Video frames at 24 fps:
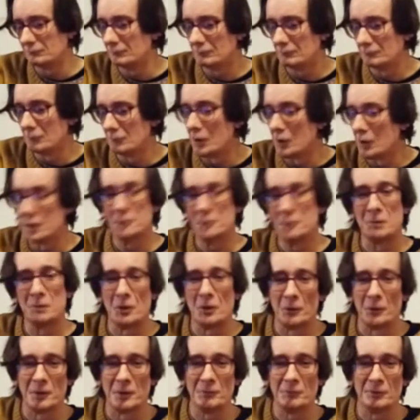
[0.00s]

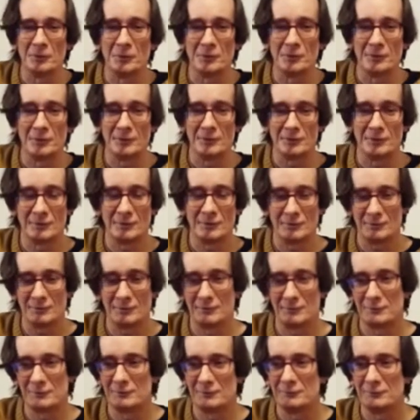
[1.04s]
mind-blowing, but it's
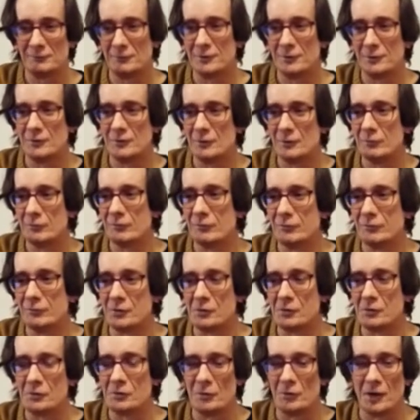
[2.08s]
in terms of
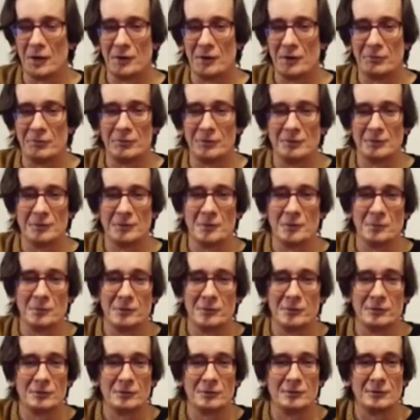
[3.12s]
songcraft and
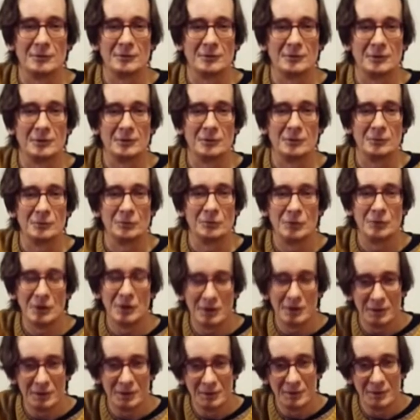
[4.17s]
composition, it can be
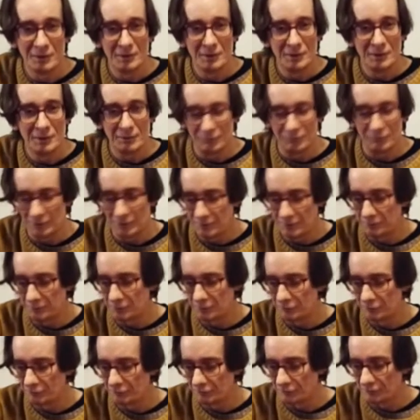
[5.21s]
really, really
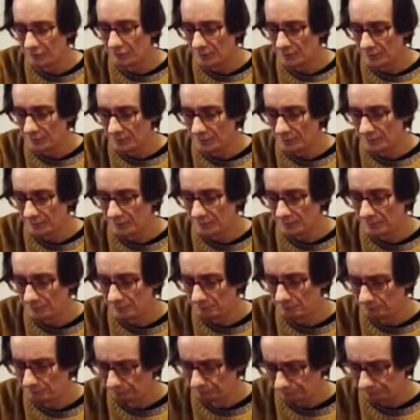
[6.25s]
beautiful.
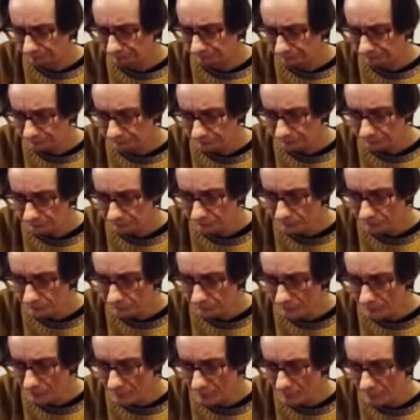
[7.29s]
And
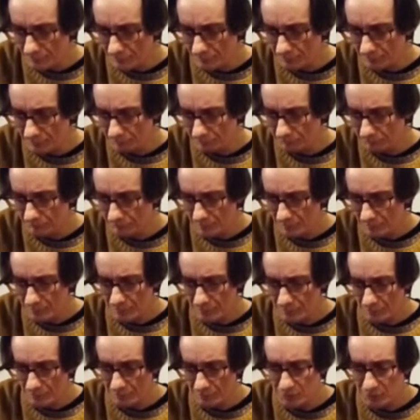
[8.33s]

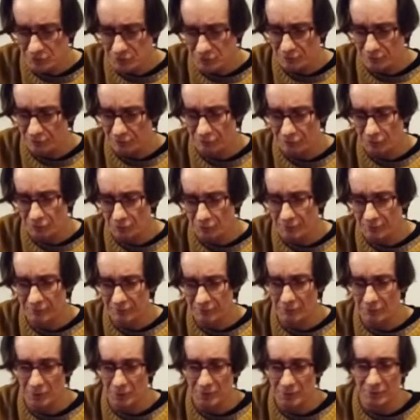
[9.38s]
I mentioned a few weeks
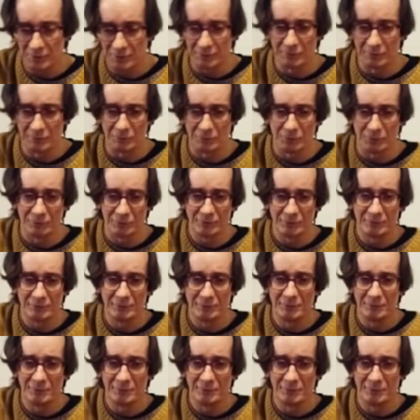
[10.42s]
ago Andy Summers